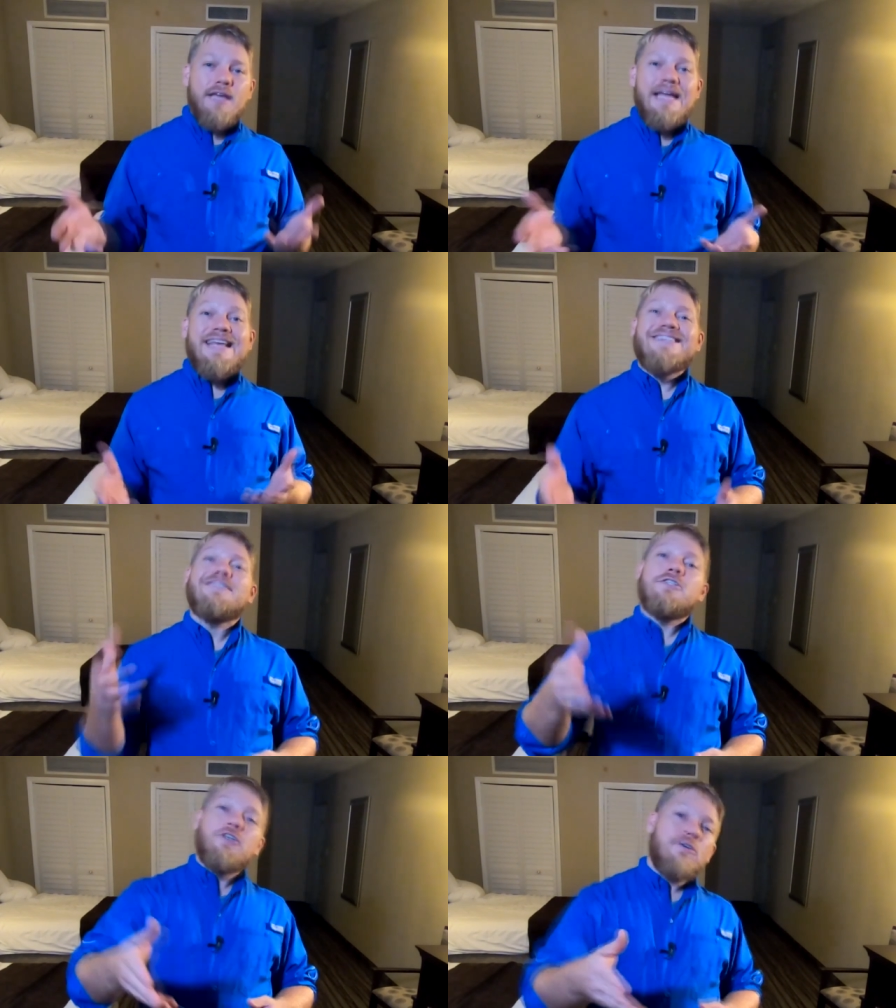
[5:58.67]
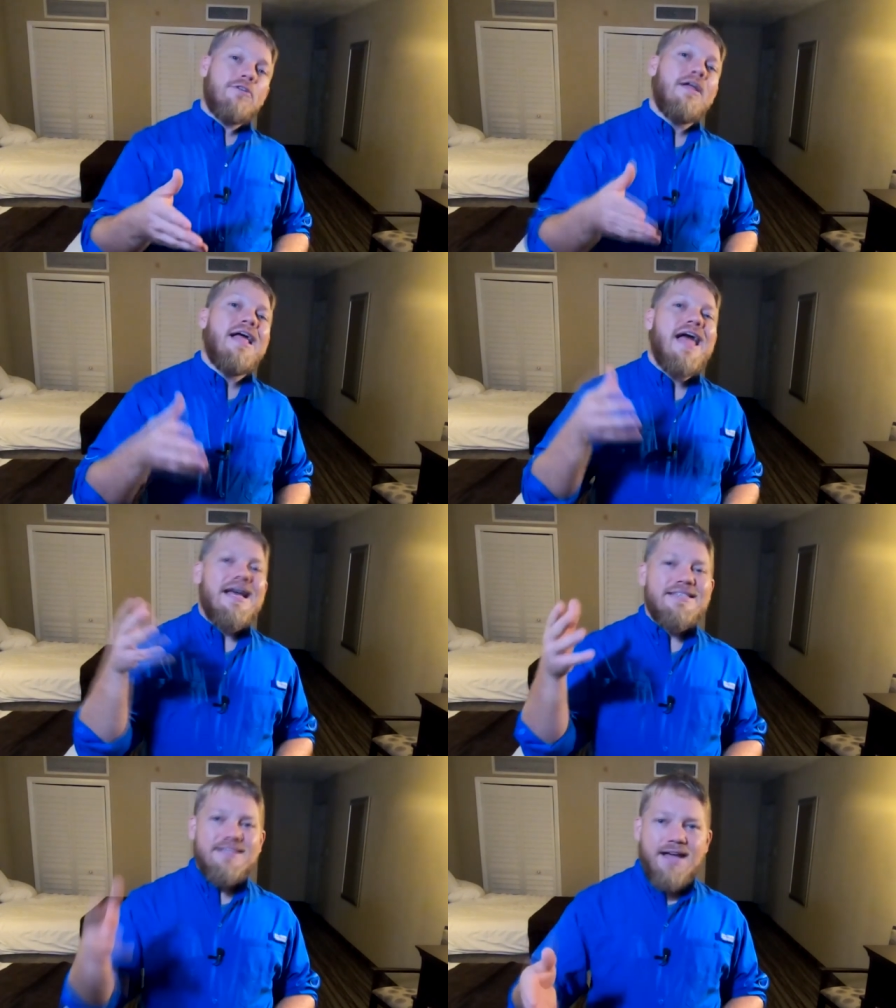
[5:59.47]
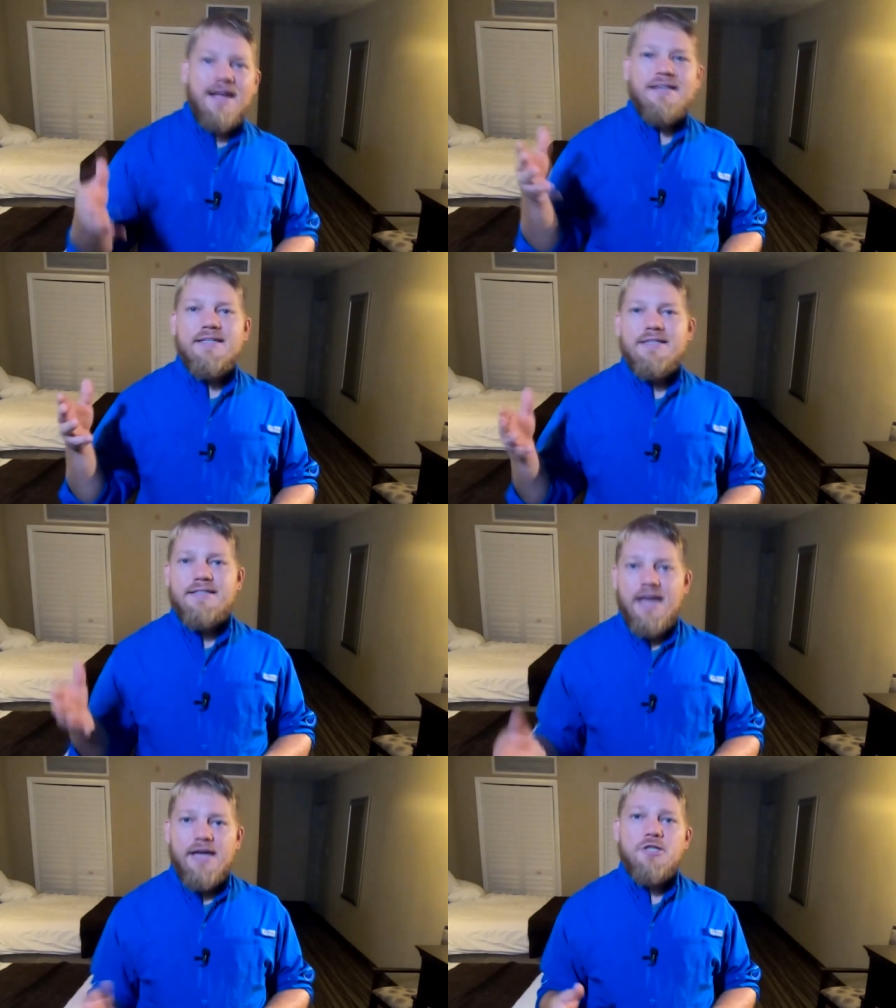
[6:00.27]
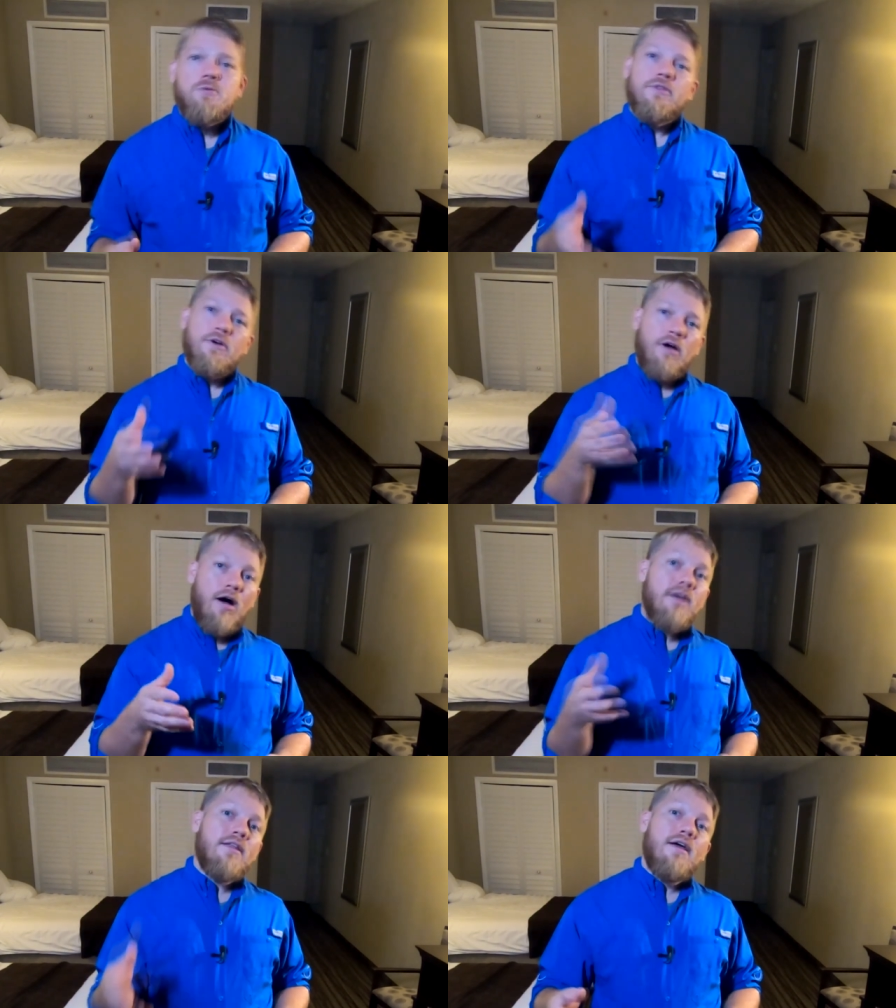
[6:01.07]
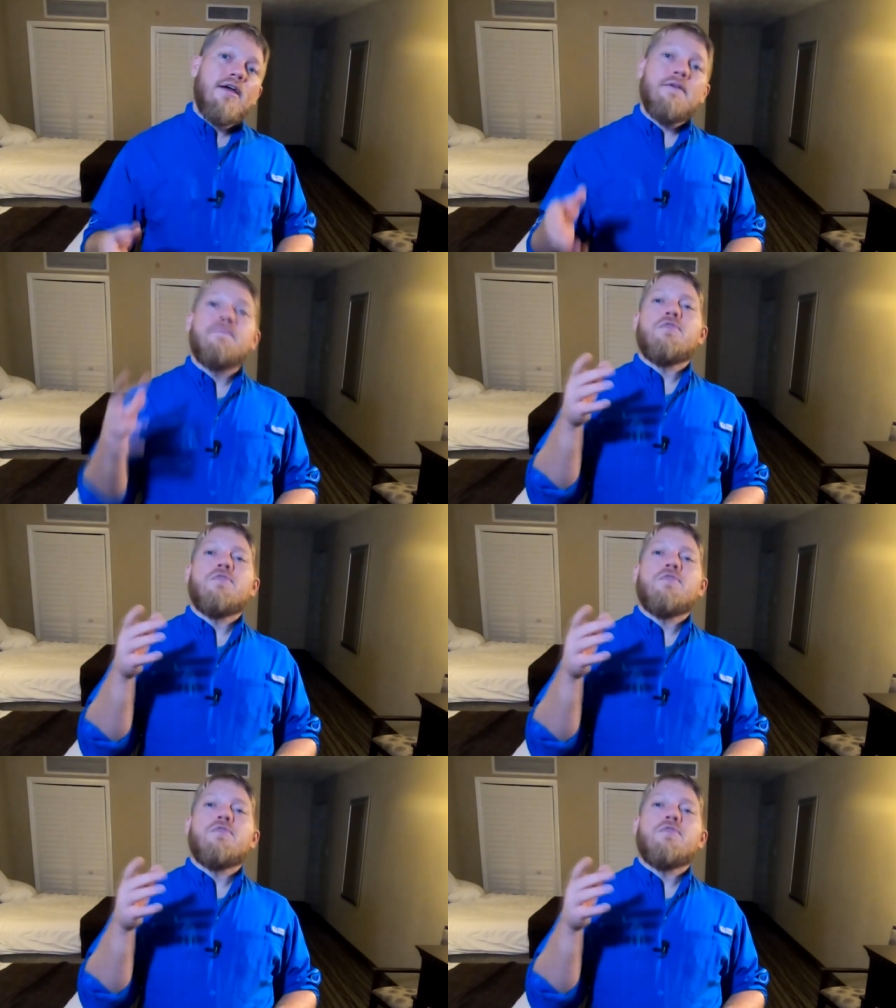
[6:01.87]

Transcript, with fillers: in as little as 90 days with our online